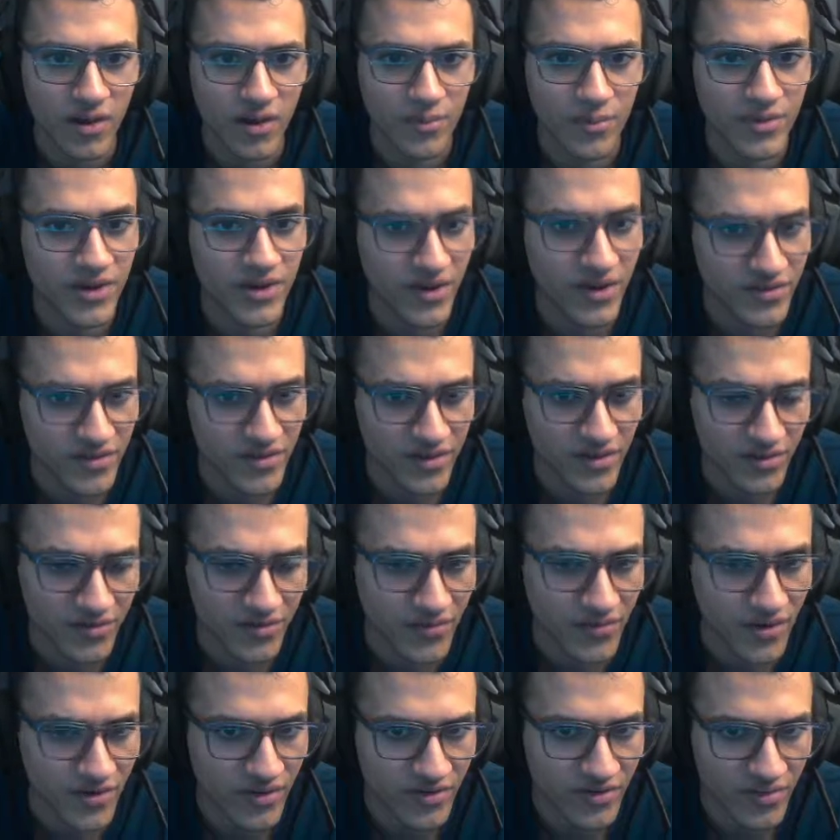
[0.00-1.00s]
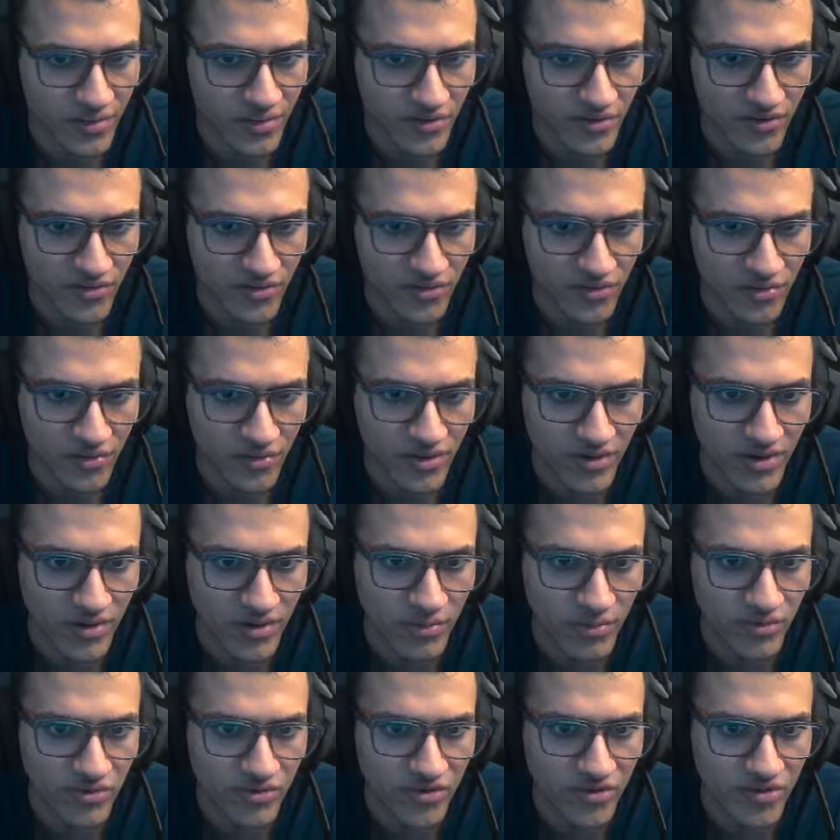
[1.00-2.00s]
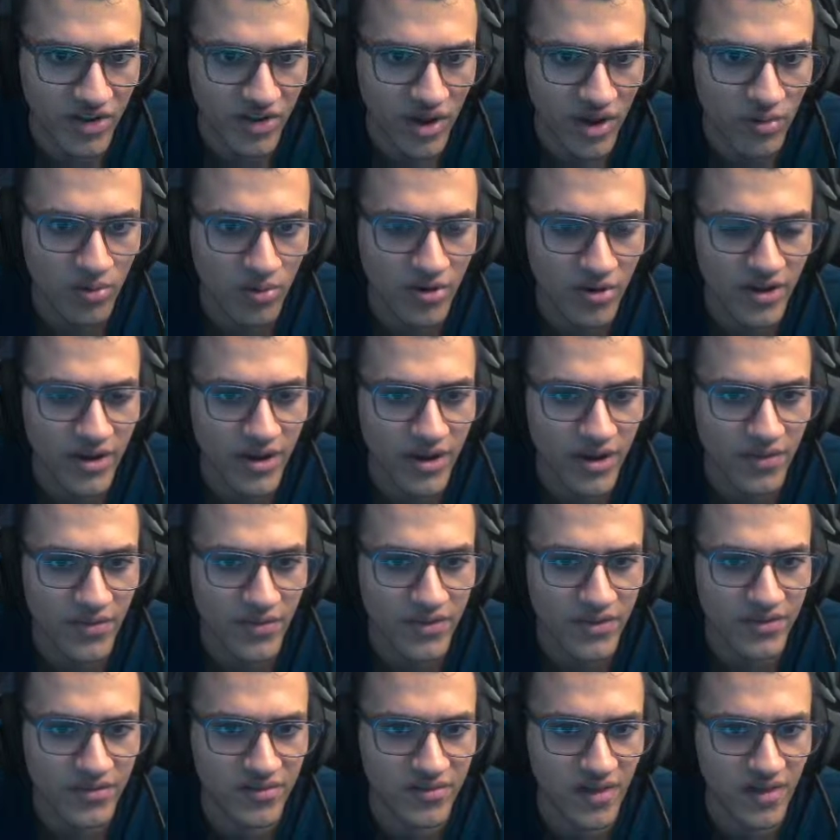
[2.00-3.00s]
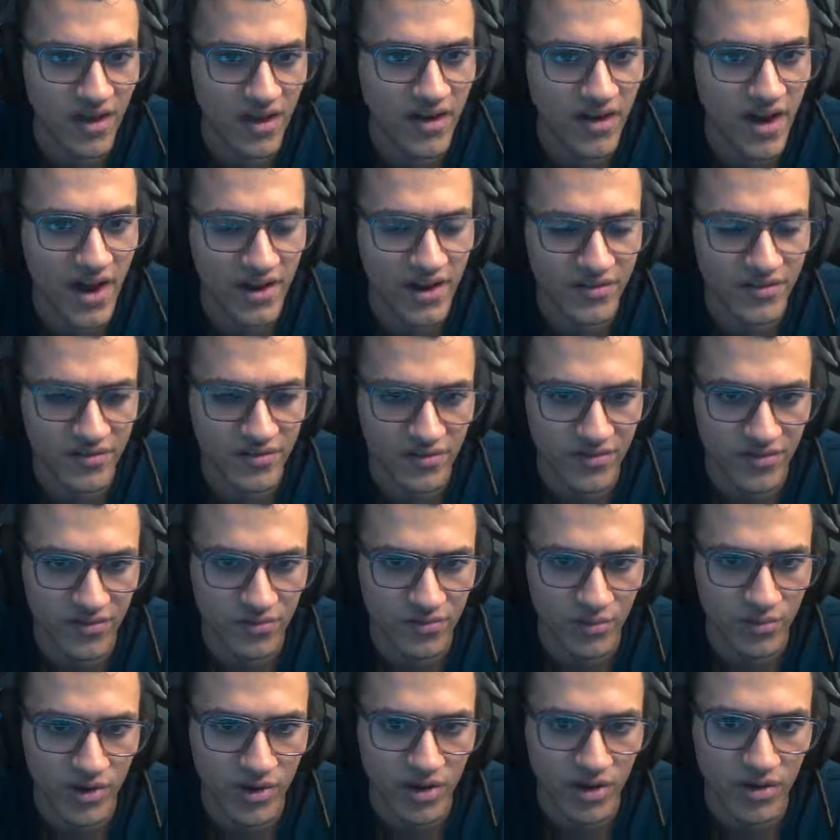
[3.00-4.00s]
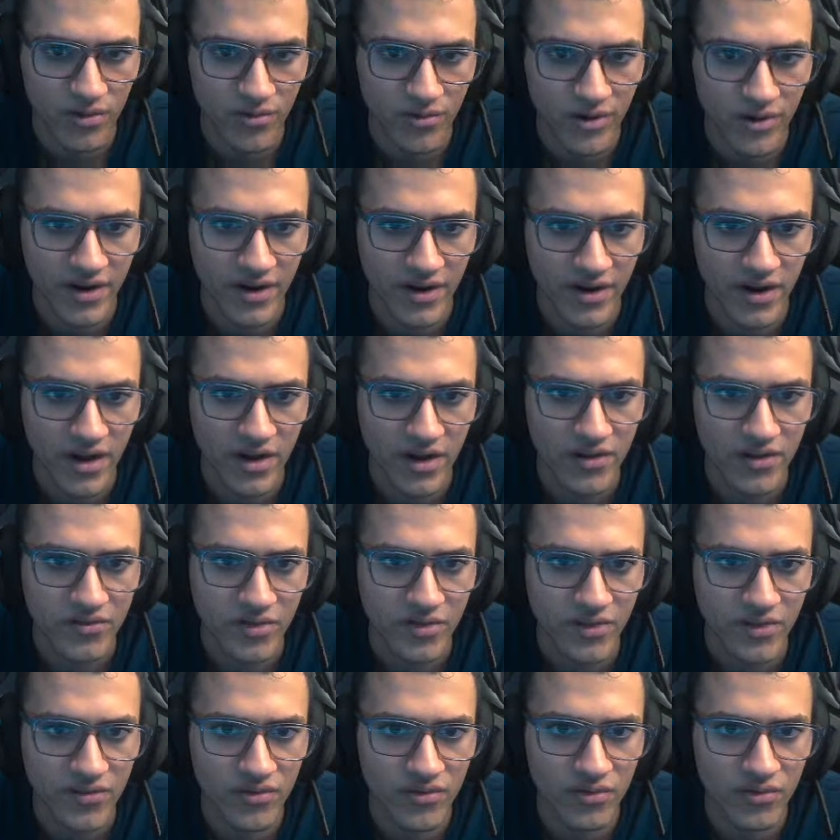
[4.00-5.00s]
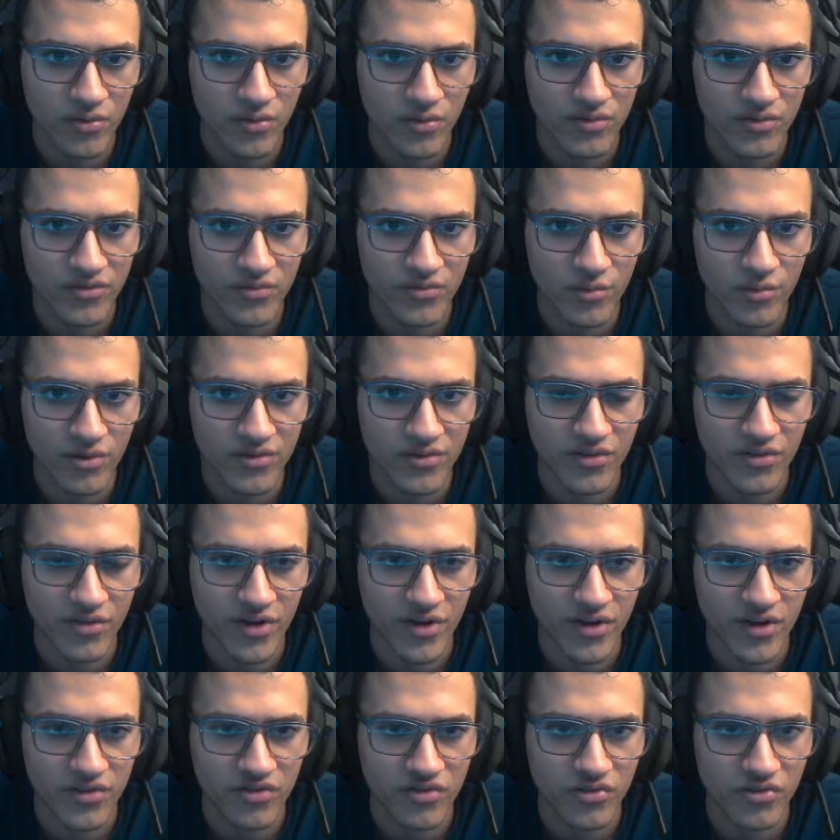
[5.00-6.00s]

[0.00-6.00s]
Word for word: Because it is very similar to 2D, we're just now looking at the z-axis as well, right? So if you were to look at